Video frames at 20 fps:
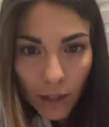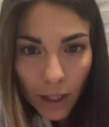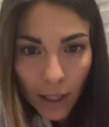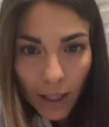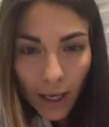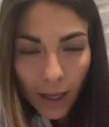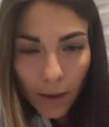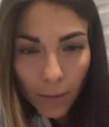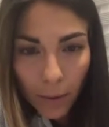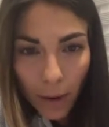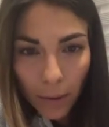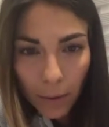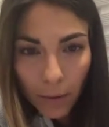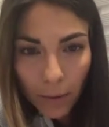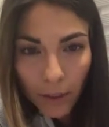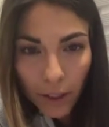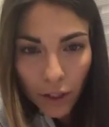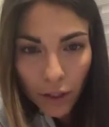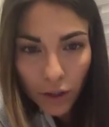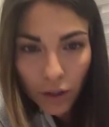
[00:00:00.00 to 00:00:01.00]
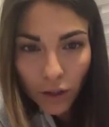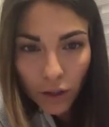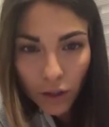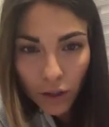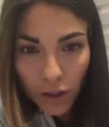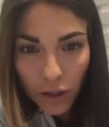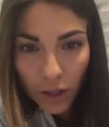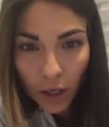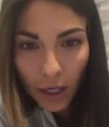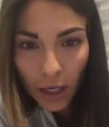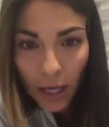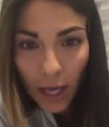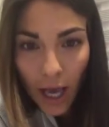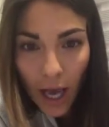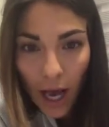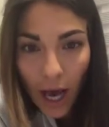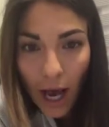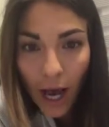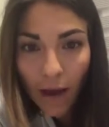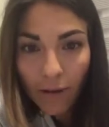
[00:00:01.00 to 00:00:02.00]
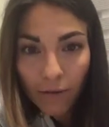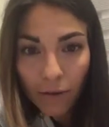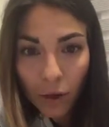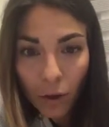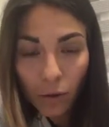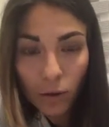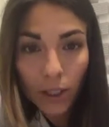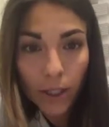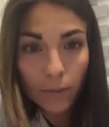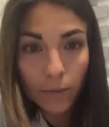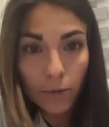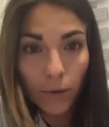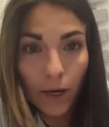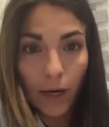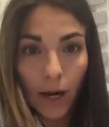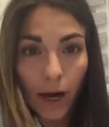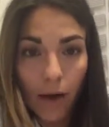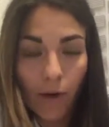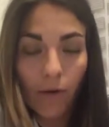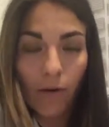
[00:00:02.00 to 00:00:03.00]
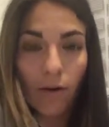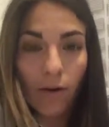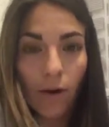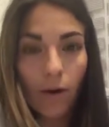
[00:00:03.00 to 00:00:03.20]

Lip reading: Yeah, the primary teachers are just starting. I have no tips right now.